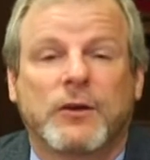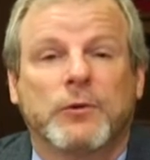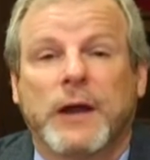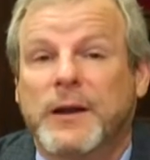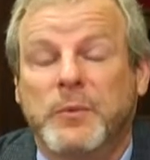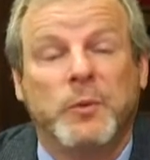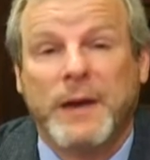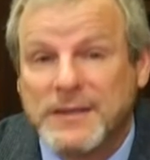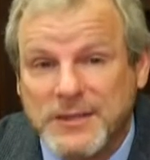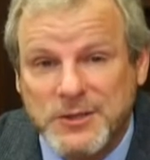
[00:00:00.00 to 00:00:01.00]
Credible
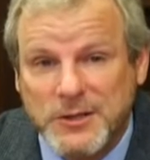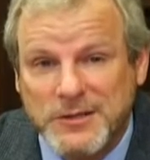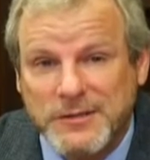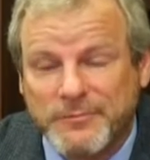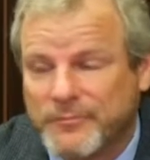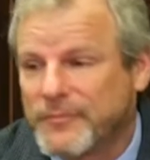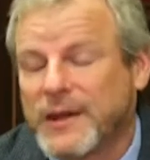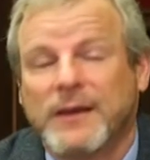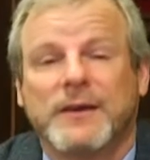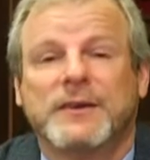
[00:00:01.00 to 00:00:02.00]
messengers,
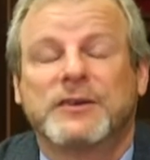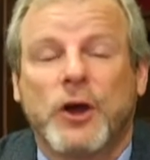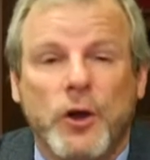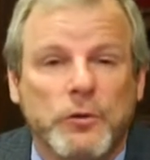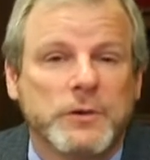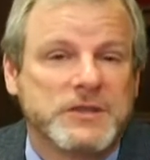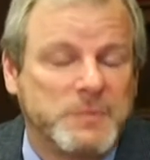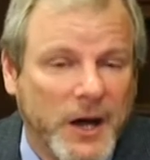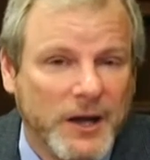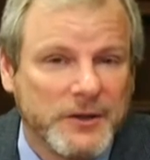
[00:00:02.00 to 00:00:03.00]

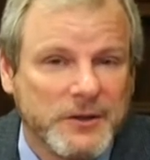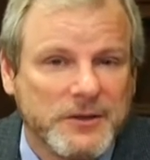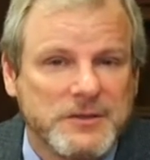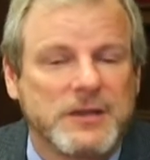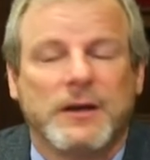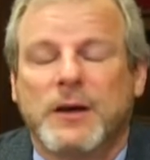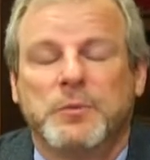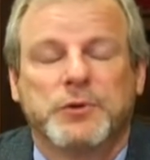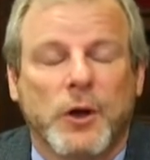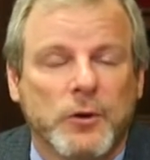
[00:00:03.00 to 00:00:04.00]
co-responders,
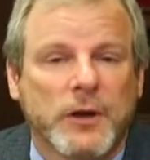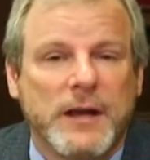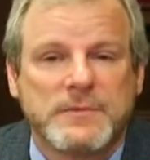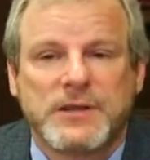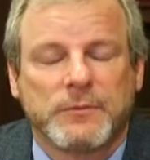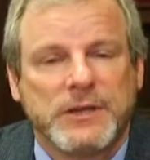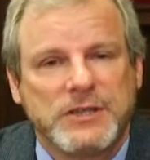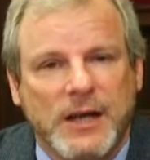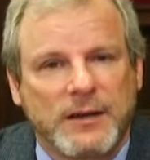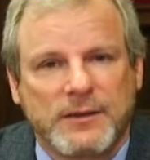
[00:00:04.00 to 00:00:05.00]
programs that
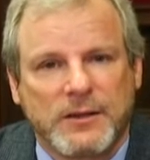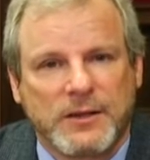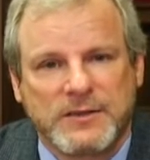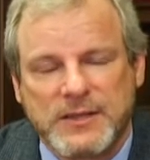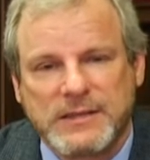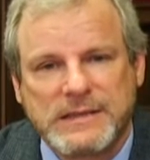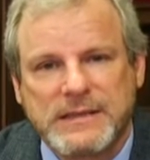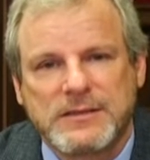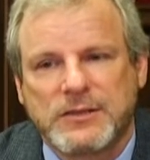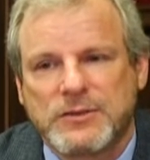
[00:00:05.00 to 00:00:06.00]
reach out to the
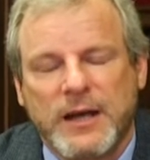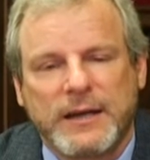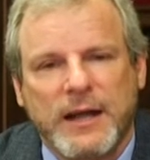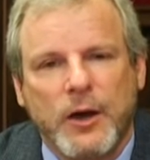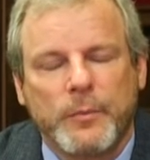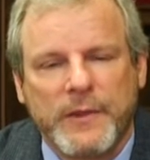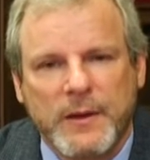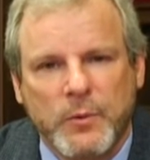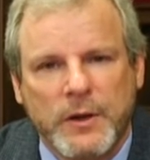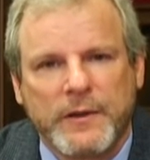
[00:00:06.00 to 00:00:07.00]
citizens and try and help
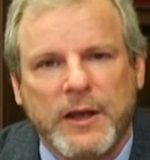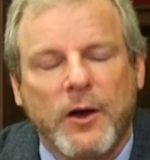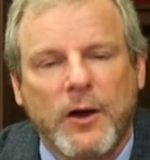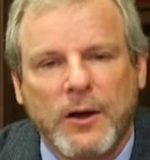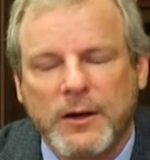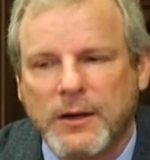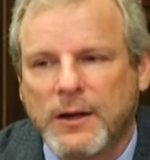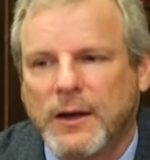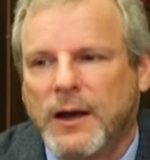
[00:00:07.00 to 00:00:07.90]
them where they are.